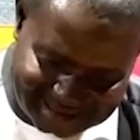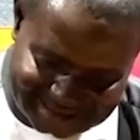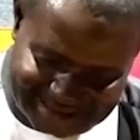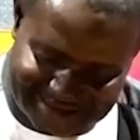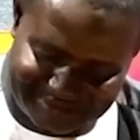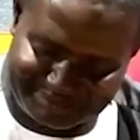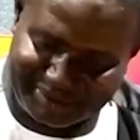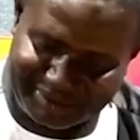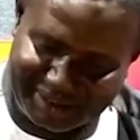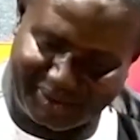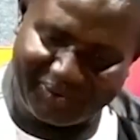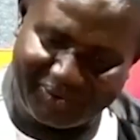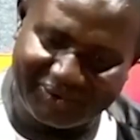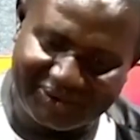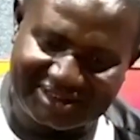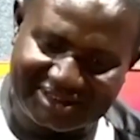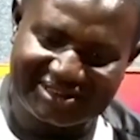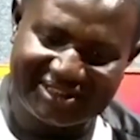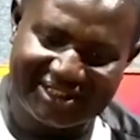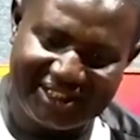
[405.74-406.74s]
list
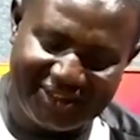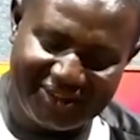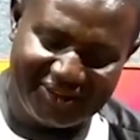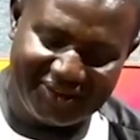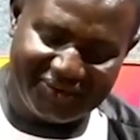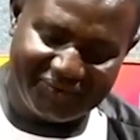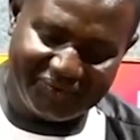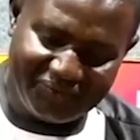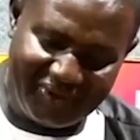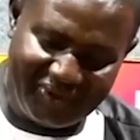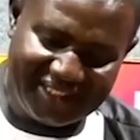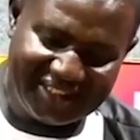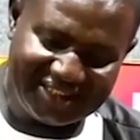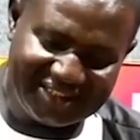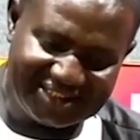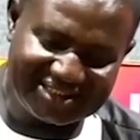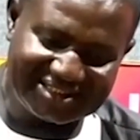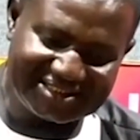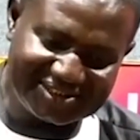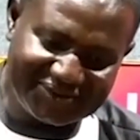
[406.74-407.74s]
because one,
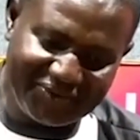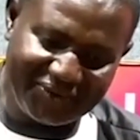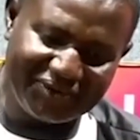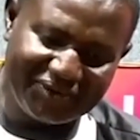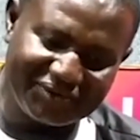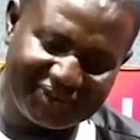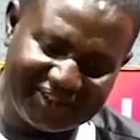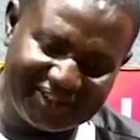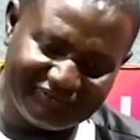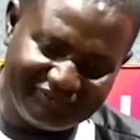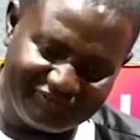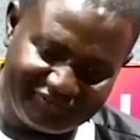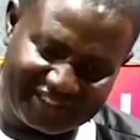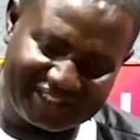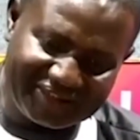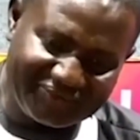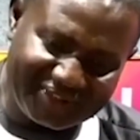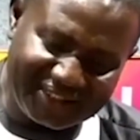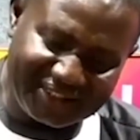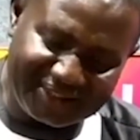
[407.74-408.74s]
it is going to
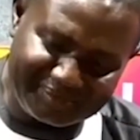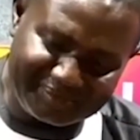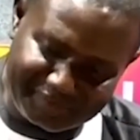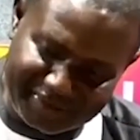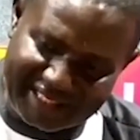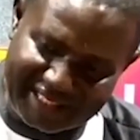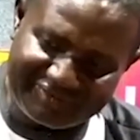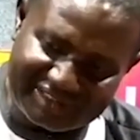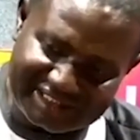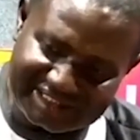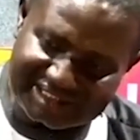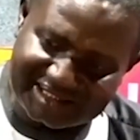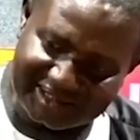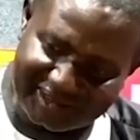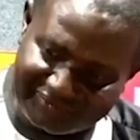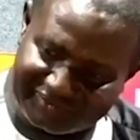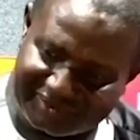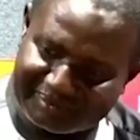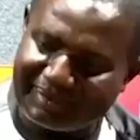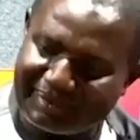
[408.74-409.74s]
infringe on the privacy
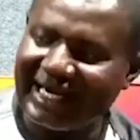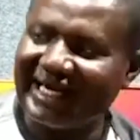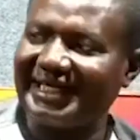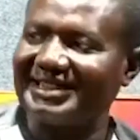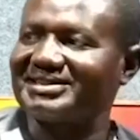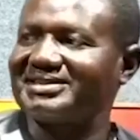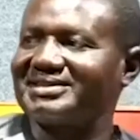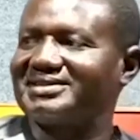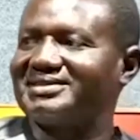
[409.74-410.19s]
of the buyers.